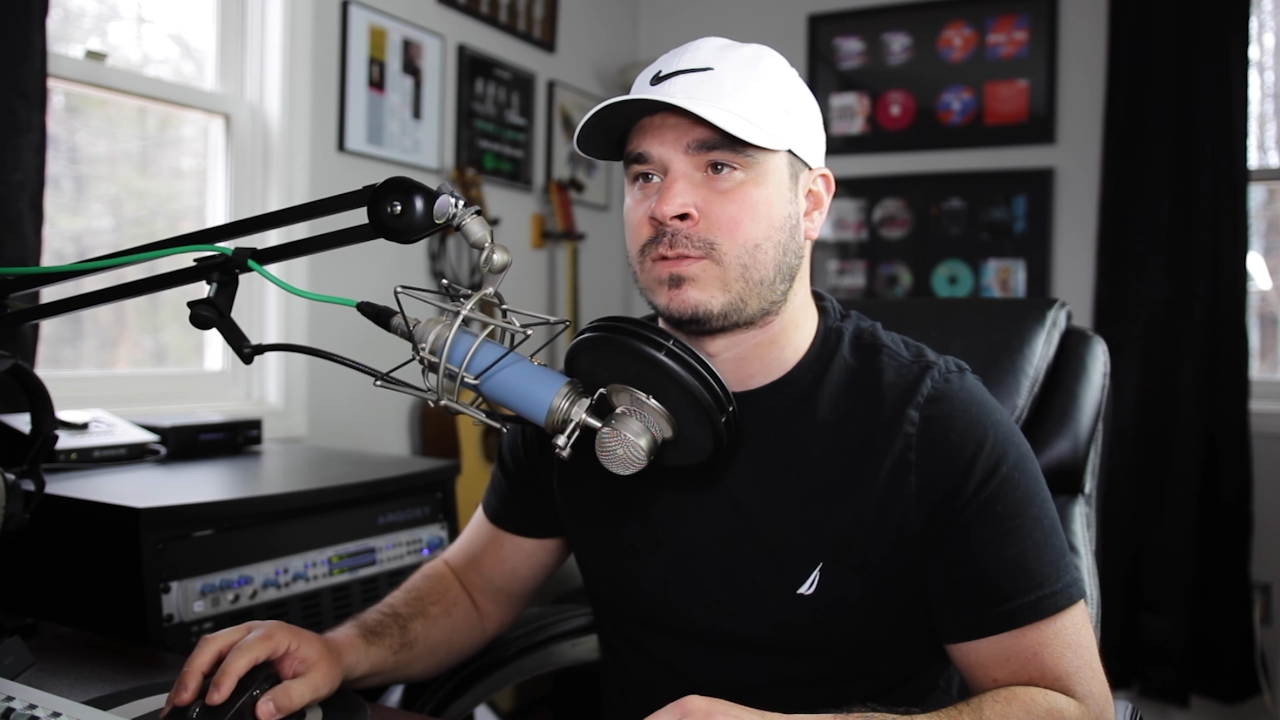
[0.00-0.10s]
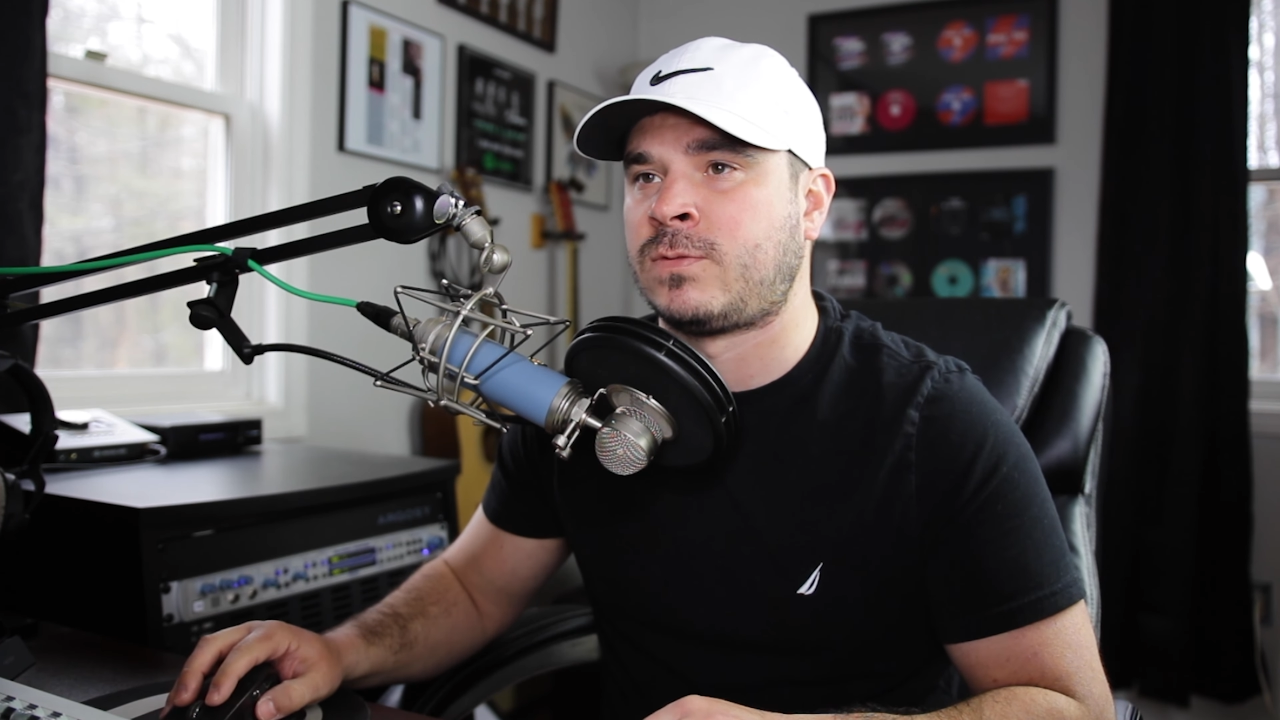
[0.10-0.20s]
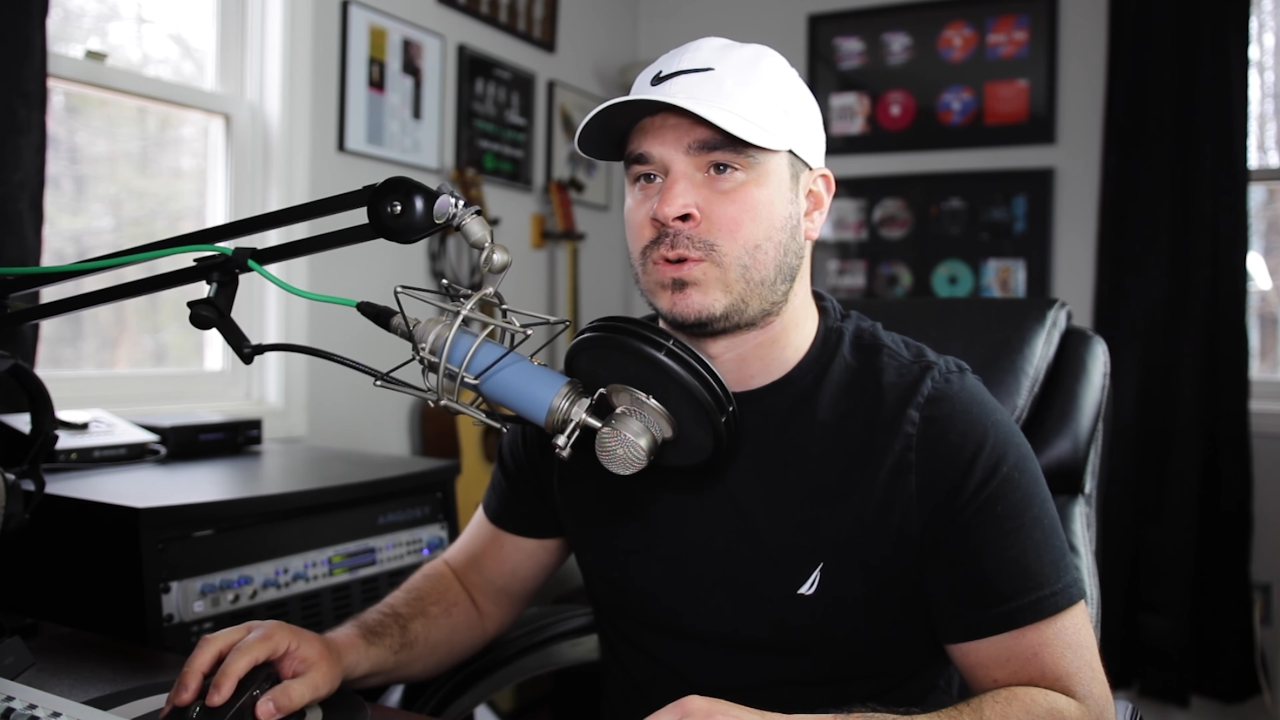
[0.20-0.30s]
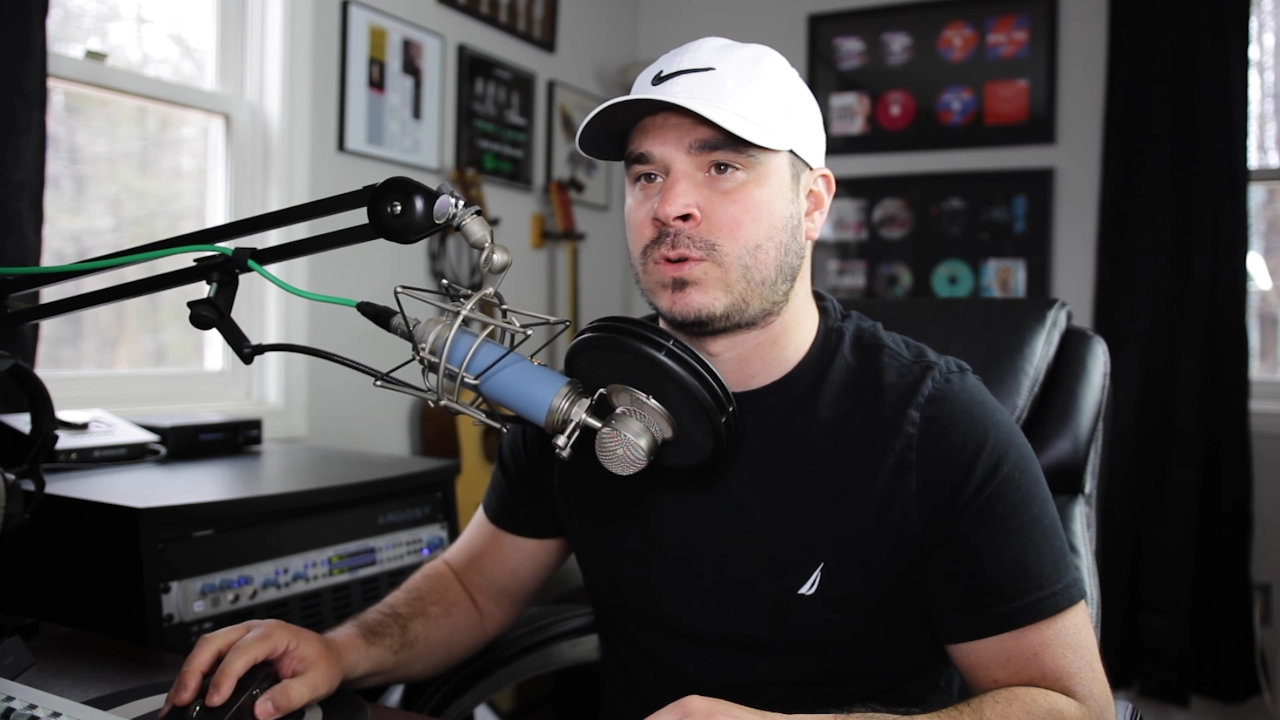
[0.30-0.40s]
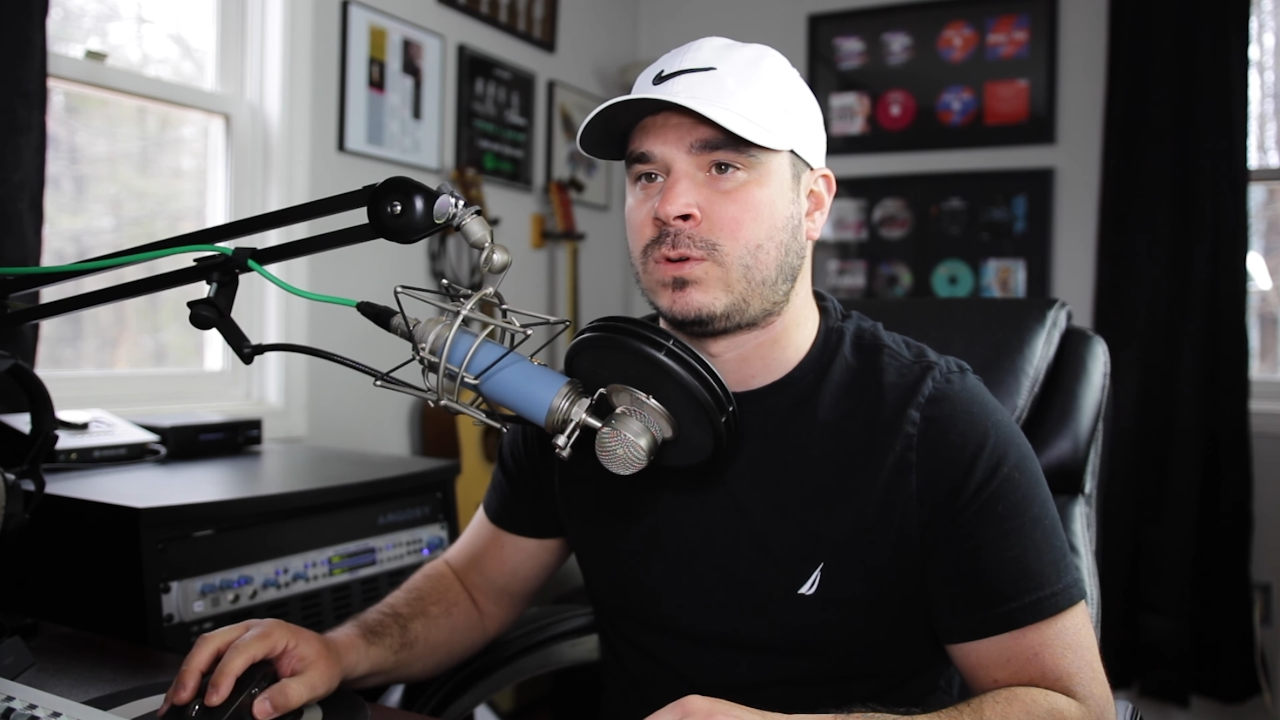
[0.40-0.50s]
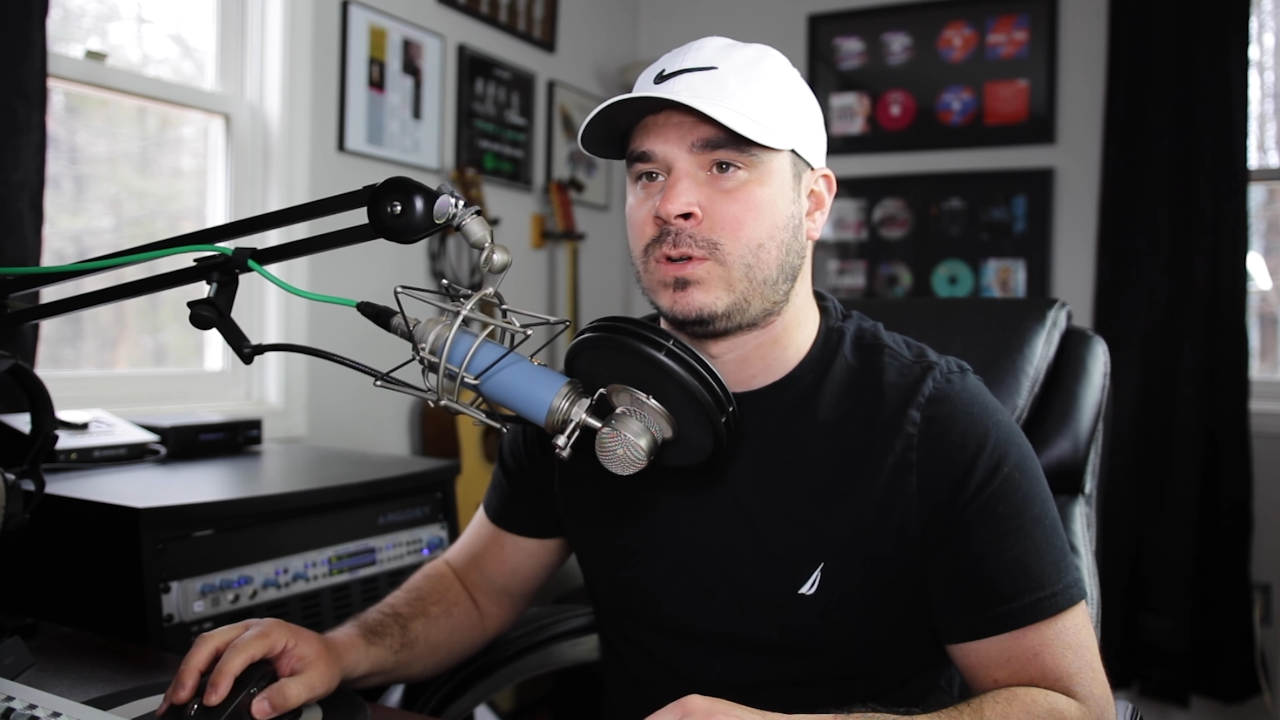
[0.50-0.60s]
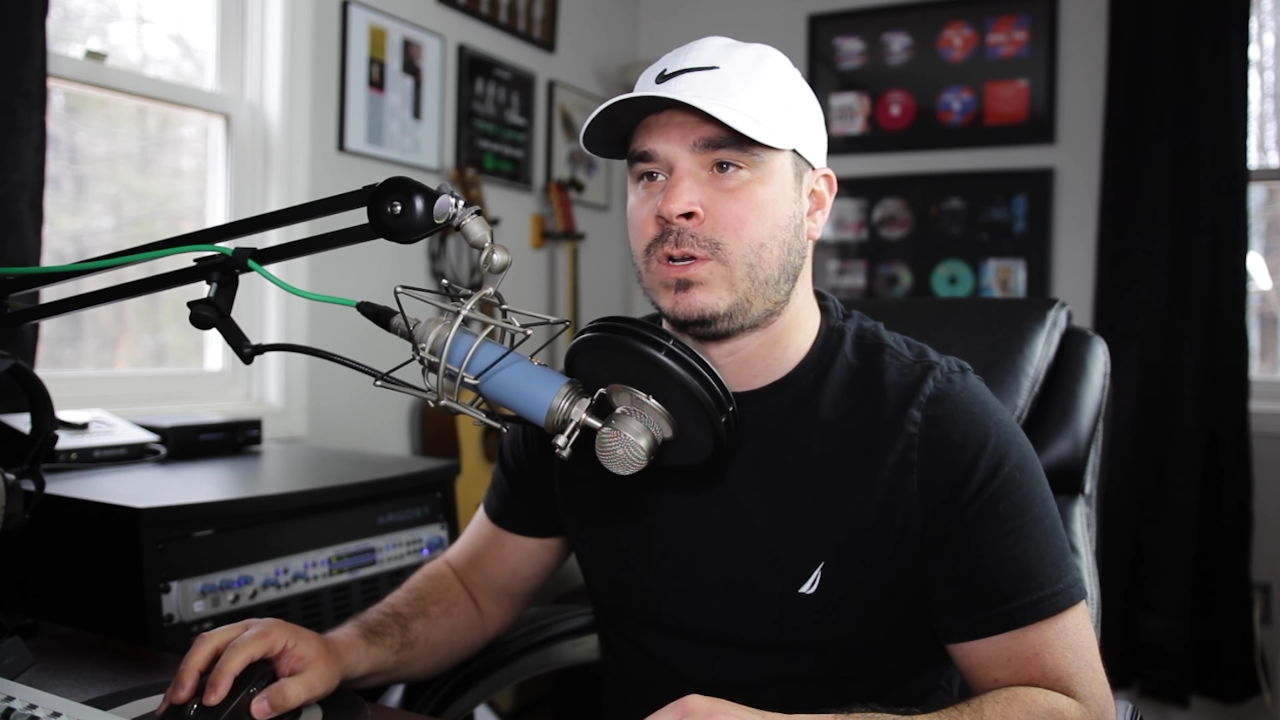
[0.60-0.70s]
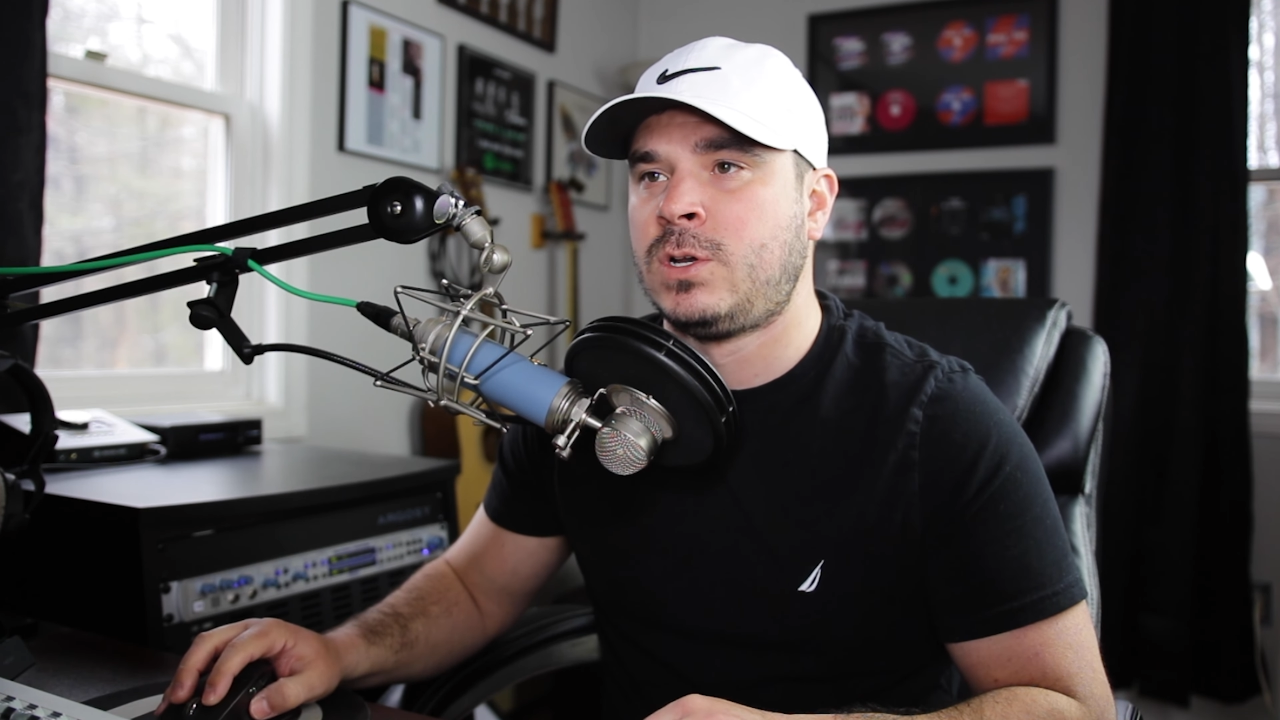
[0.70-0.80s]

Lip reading: vocal.